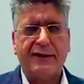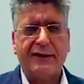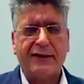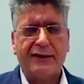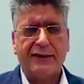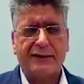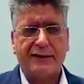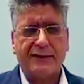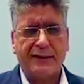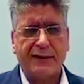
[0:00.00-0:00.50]

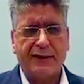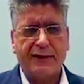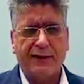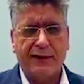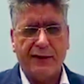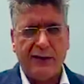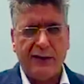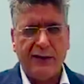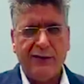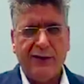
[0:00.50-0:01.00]

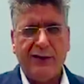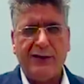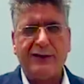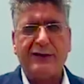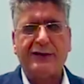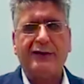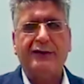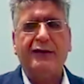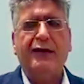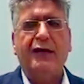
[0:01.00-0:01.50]

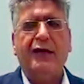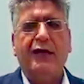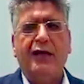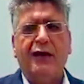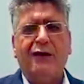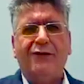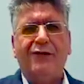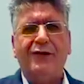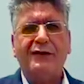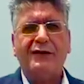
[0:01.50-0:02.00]
event
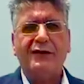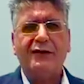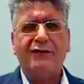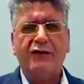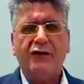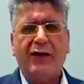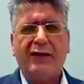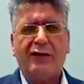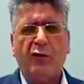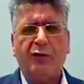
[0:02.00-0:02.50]
will give
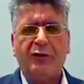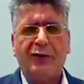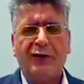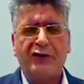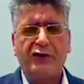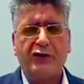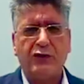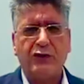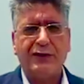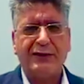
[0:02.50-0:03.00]
you an
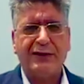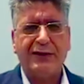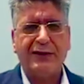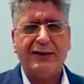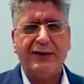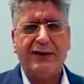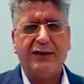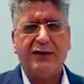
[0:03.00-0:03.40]
opportunity